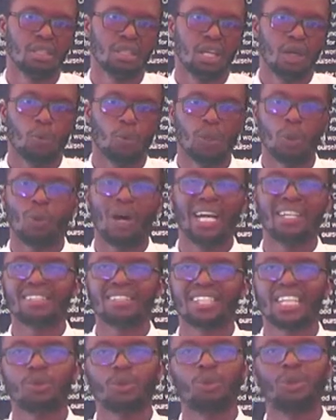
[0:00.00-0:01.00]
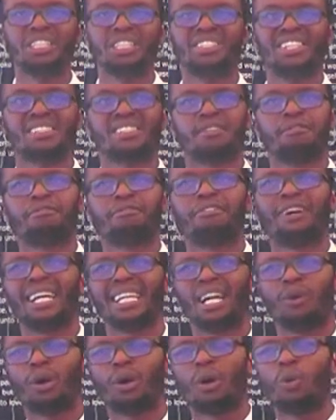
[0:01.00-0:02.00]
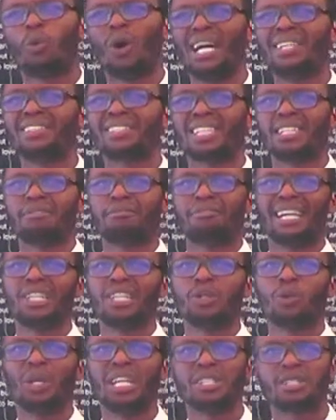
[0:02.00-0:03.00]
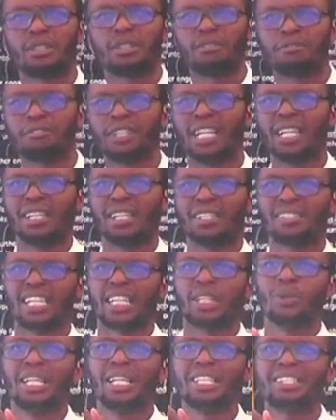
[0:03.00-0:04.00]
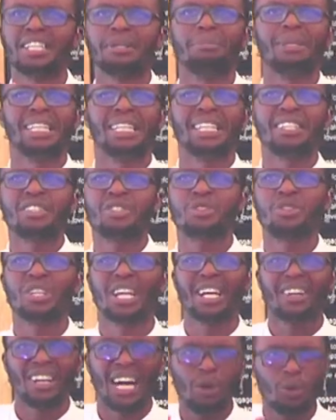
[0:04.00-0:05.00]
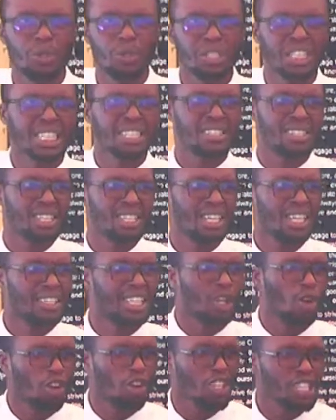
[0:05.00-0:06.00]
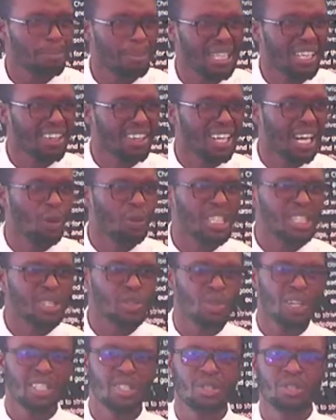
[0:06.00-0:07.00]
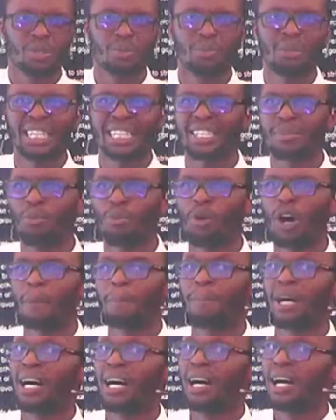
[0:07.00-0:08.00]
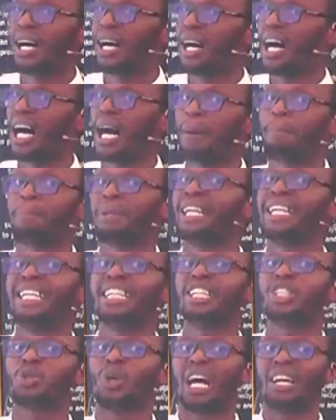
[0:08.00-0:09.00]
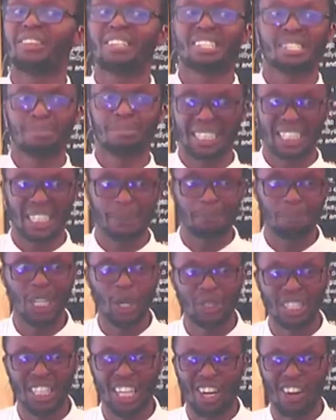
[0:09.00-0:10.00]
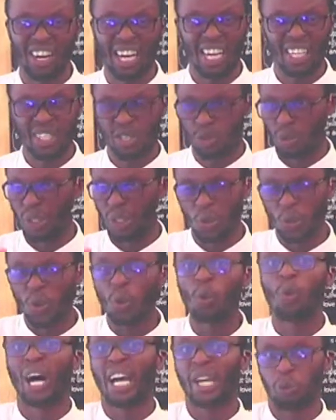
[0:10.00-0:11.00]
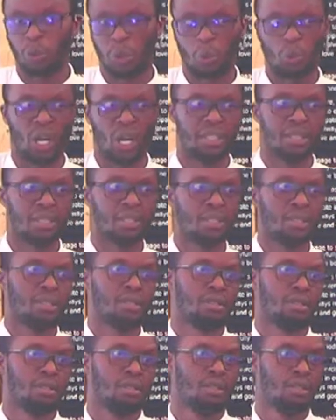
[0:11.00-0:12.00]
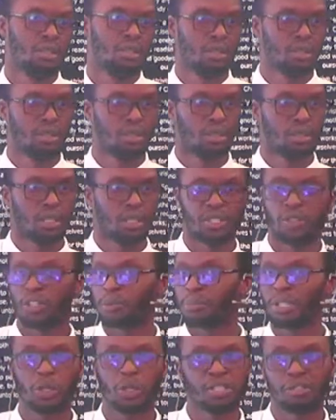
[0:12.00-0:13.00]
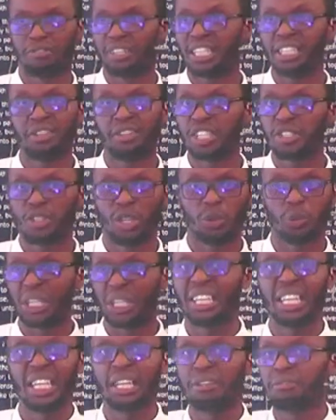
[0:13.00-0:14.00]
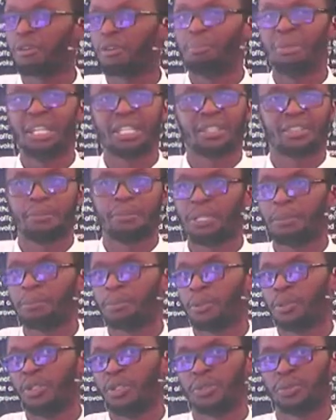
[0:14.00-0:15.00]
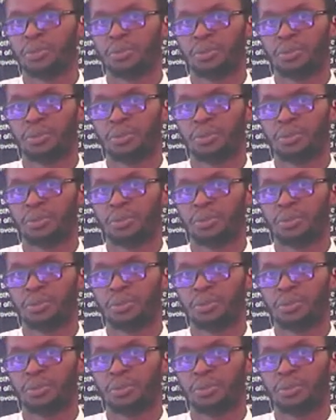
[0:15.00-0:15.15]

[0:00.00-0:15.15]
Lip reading: We want and we will justify our want and find ways of circulating ministry around it, the gospel around it, so to make it more appealing to others, but deep down in our hearts, we know why we want. It's not because of any reason we give or make the people know.